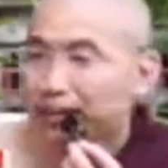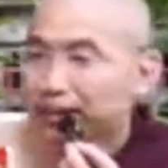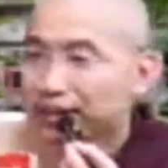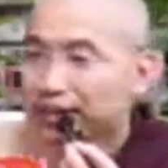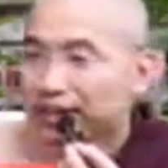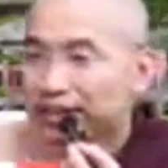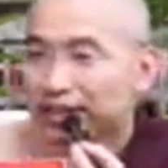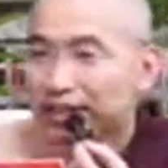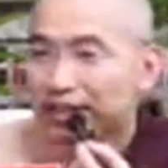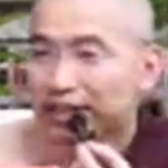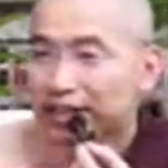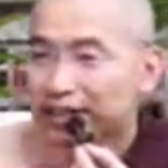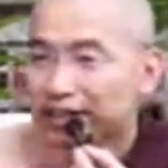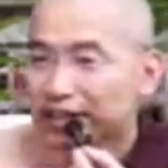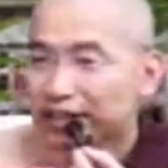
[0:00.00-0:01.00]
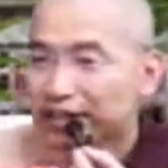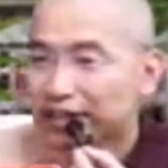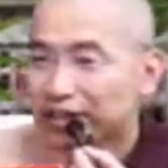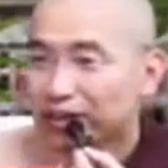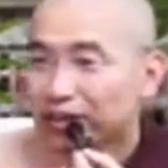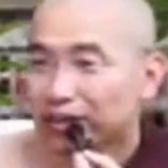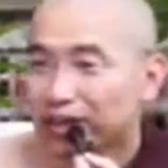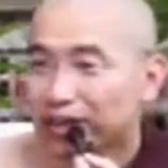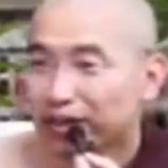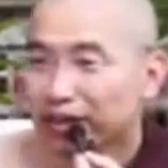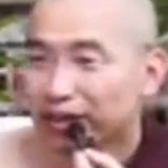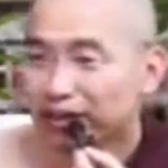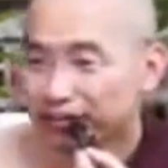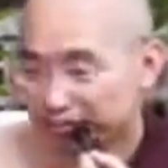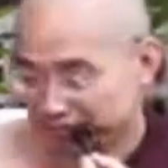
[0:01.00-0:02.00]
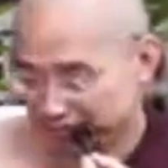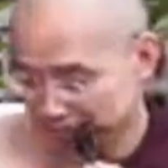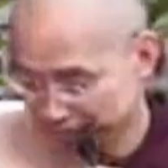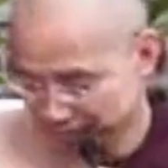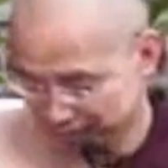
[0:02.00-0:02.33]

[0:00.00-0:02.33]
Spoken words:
Prince Siddhartha, the story of